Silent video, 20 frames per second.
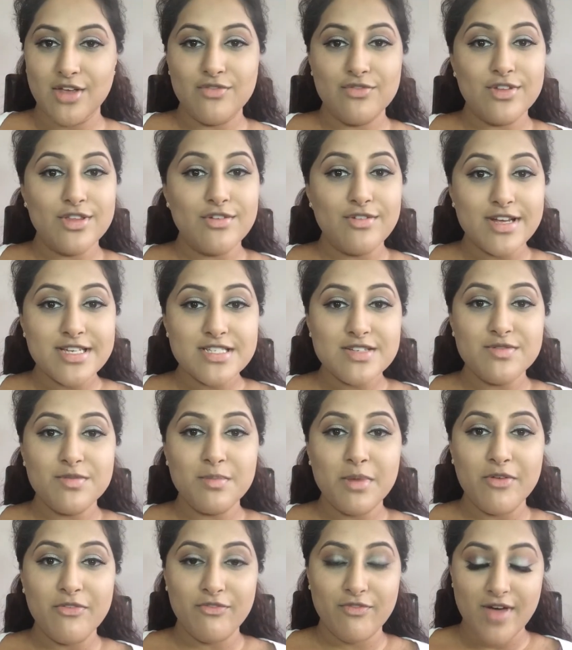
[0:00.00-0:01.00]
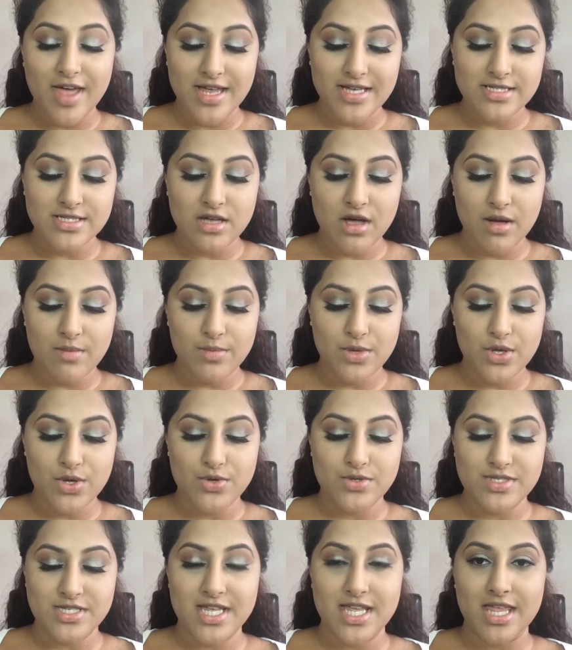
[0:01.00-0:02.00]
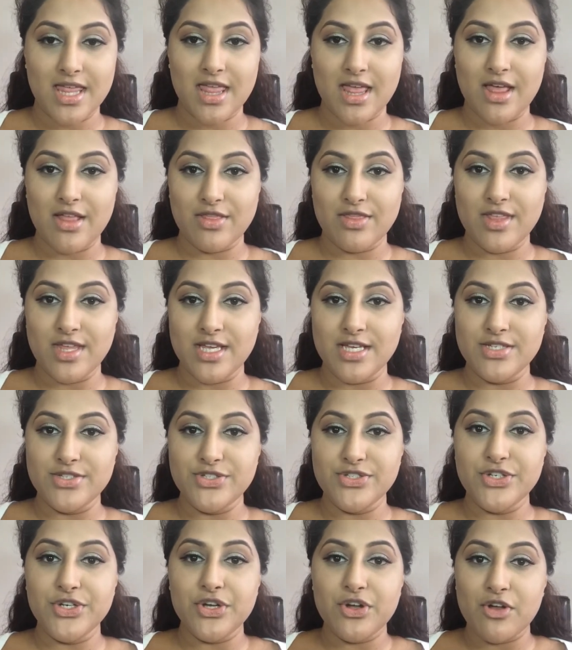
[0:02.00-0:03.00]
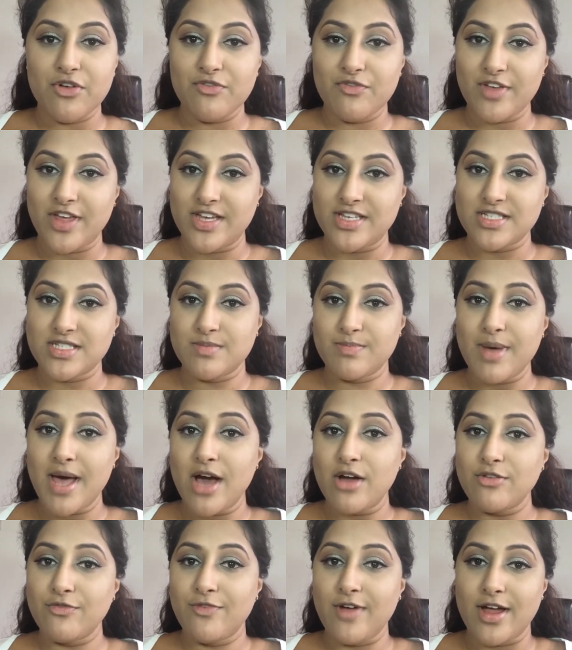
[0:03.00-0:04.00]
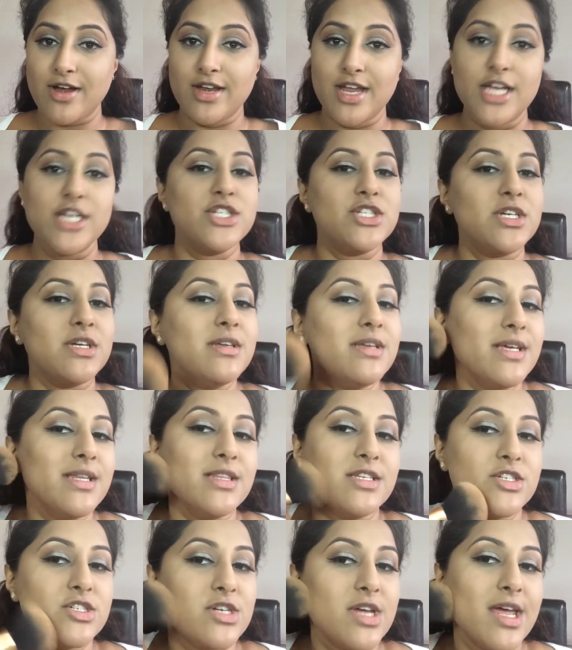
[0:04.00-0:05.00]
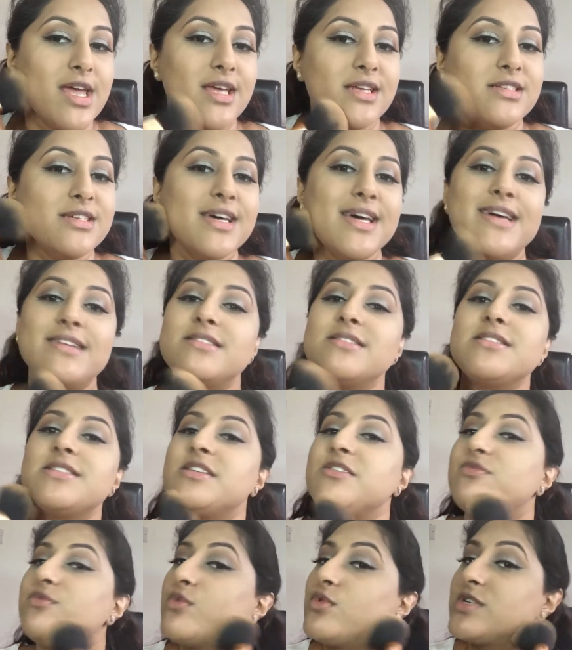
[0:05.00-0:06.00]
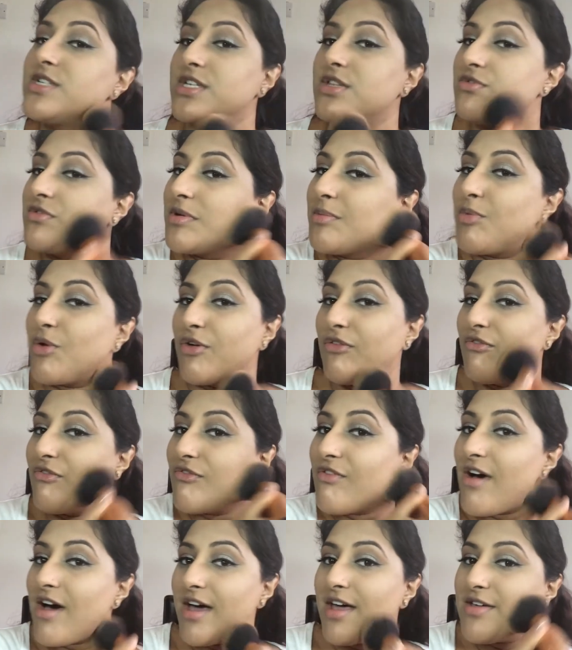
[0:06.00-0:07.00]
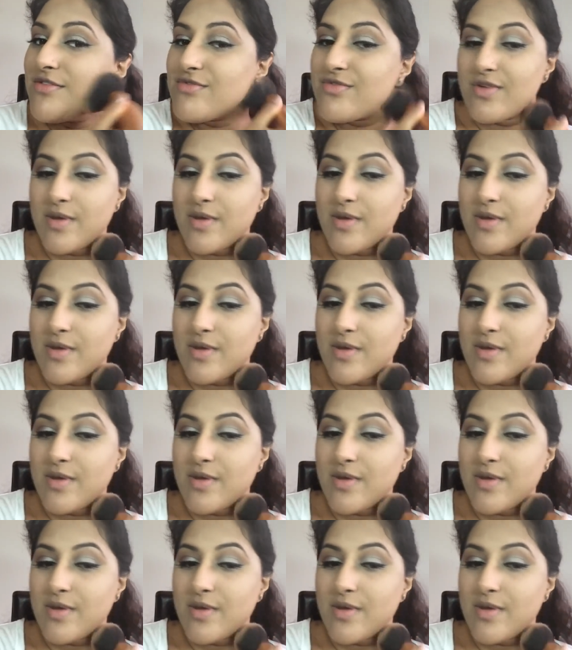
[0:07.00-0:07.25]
For the rest of my face, I'm using the Studio Fix powder foundation in the shade NC43.5.